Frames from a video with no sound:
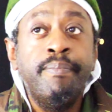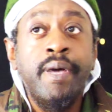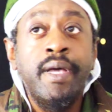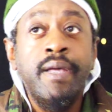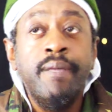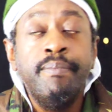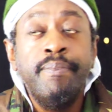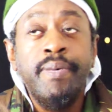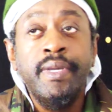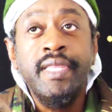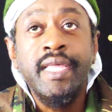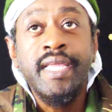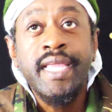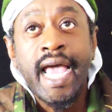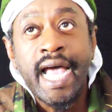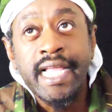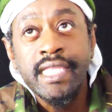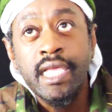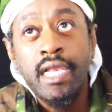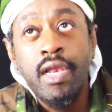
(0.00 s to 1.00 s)
but the
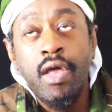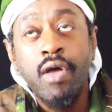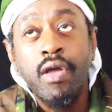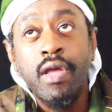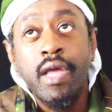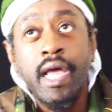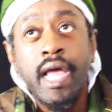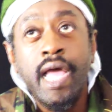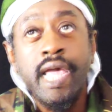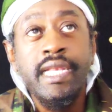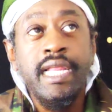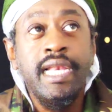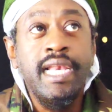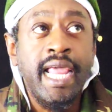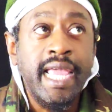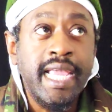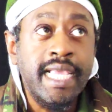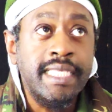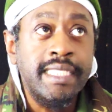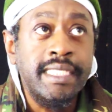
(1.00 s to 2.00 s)
catalogue and the
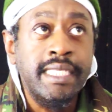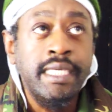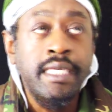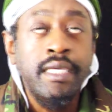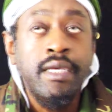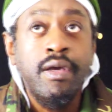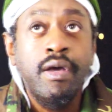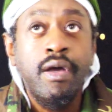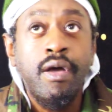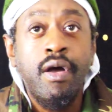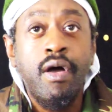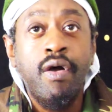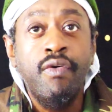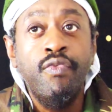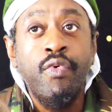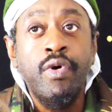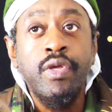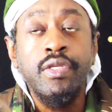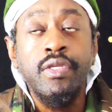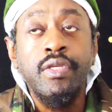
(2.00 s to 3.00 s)
legacy of
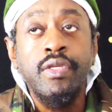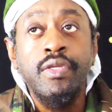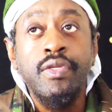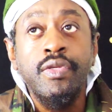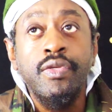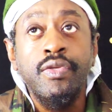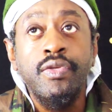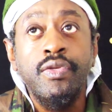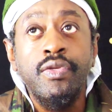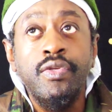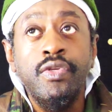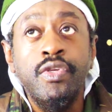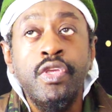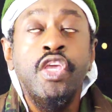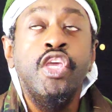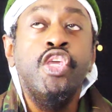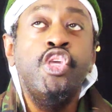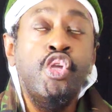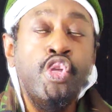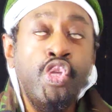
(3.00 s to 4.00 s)
what
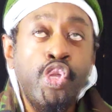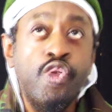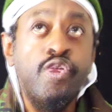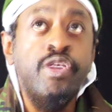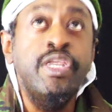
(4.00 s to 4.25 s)
you'll